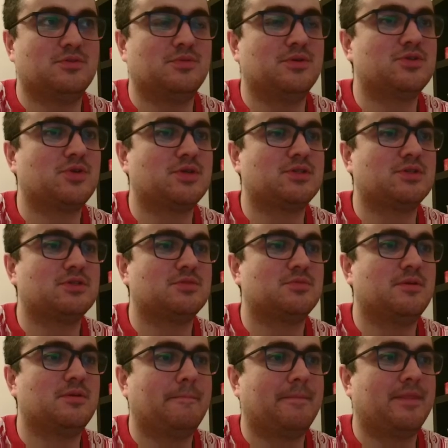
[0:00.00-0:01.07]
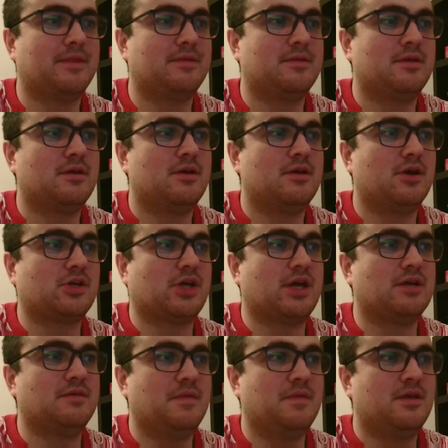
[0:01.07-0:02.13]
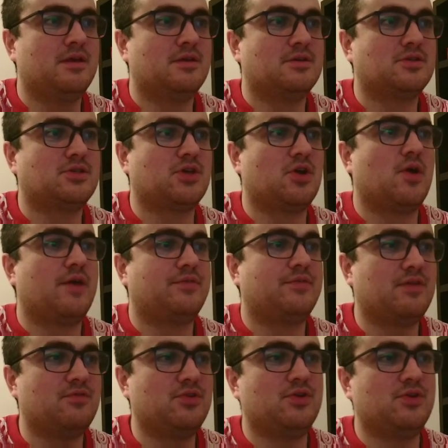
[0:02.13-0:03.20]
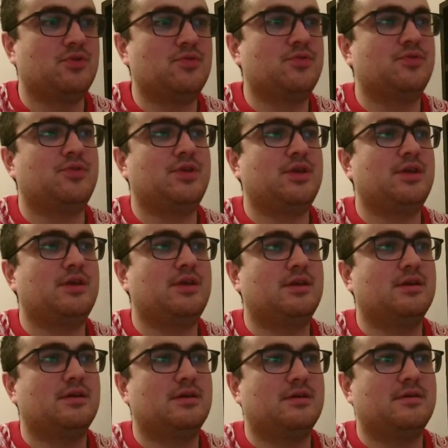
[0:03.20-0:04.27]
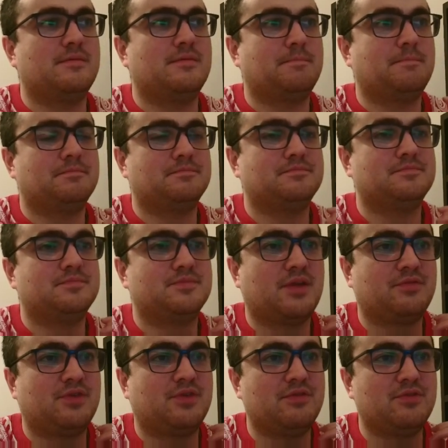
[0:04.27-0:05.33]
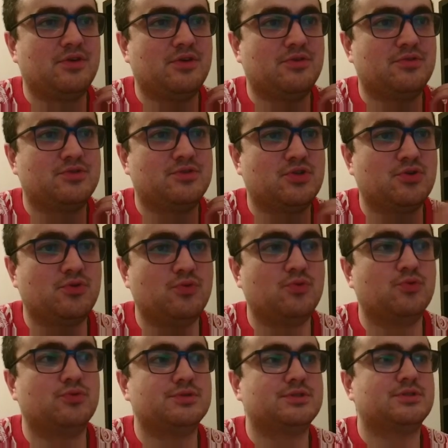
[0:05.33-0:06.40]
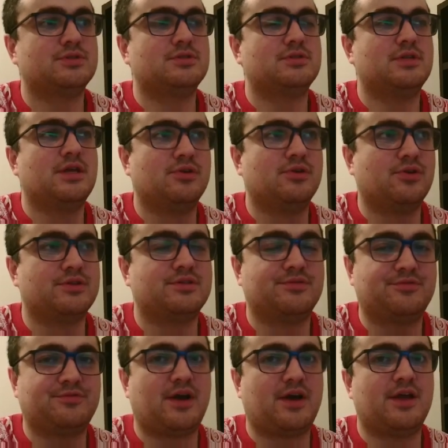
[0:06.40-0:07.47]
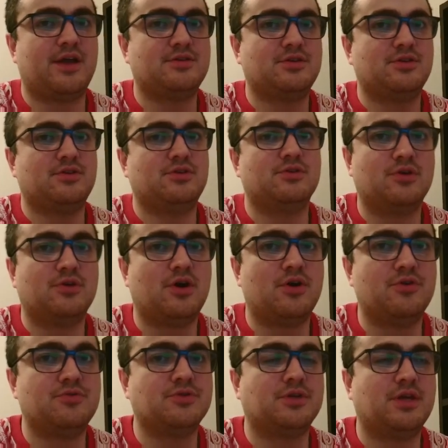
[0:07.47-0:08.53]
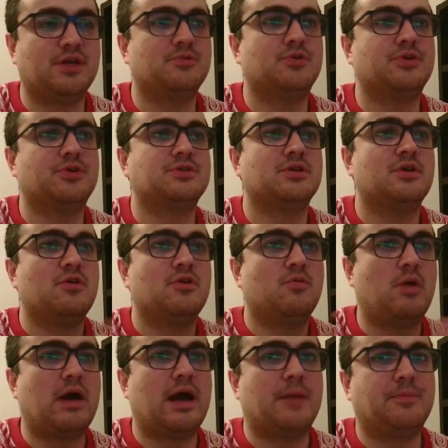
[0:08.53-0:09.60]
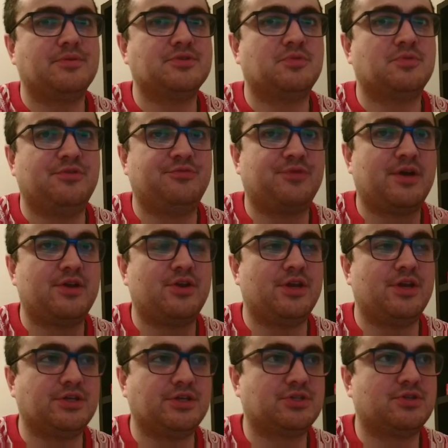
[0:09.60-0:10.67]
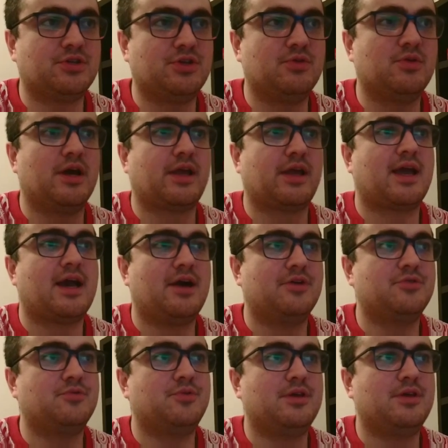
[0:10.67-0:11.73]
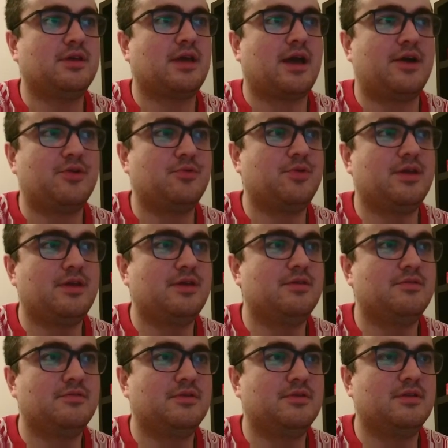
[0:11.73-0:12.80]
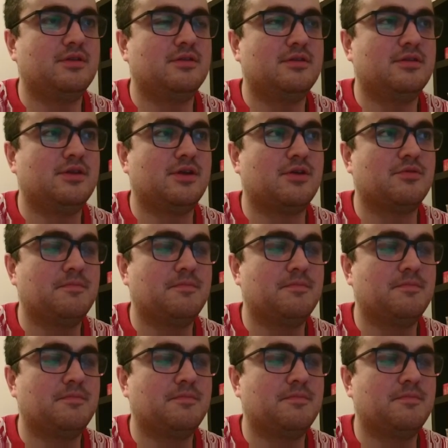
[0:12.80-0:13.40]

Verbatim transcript: interesting to me. Okay, so I've given you the I've given you the tools in order to find your own keywords. What happens when you find a niche that you like? do we how do we you know